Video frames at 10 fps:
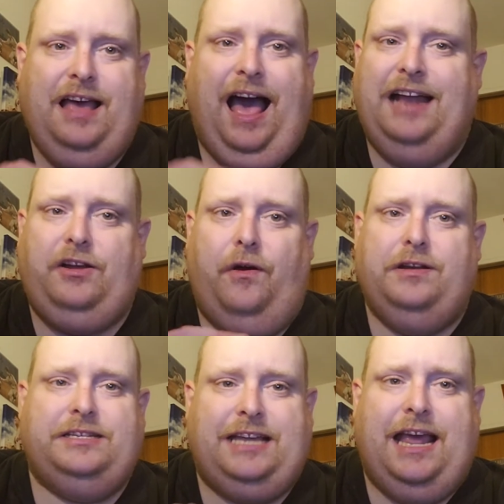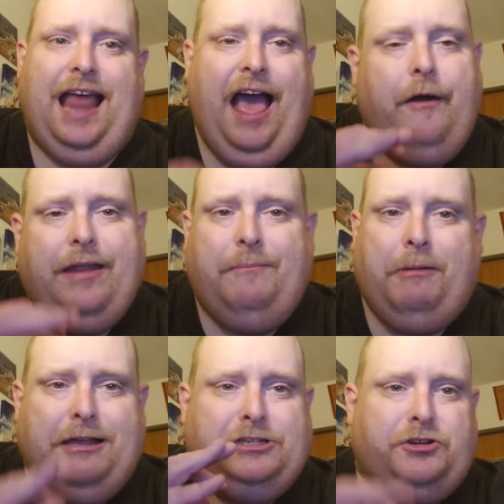I don't understand how they
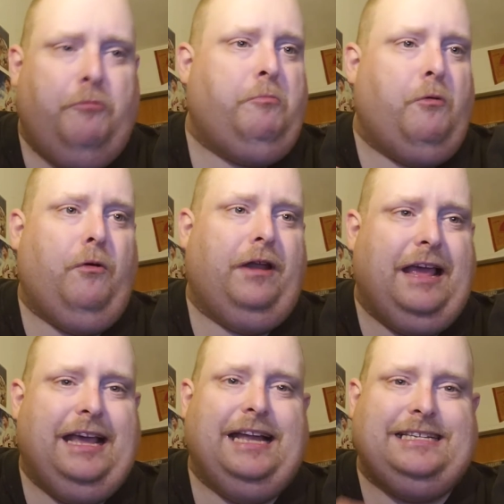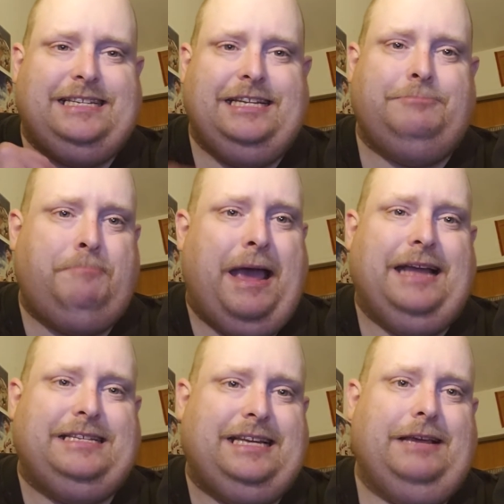play so poorly against these
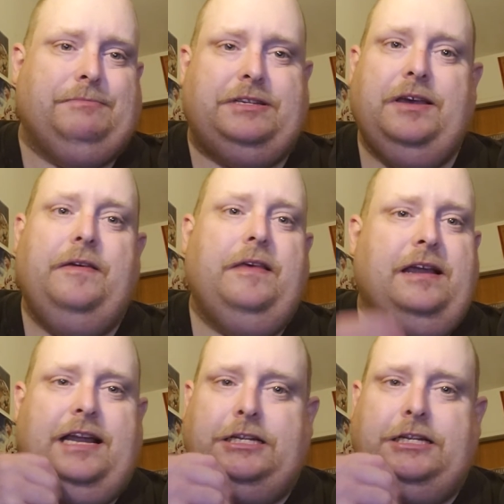bad teams. They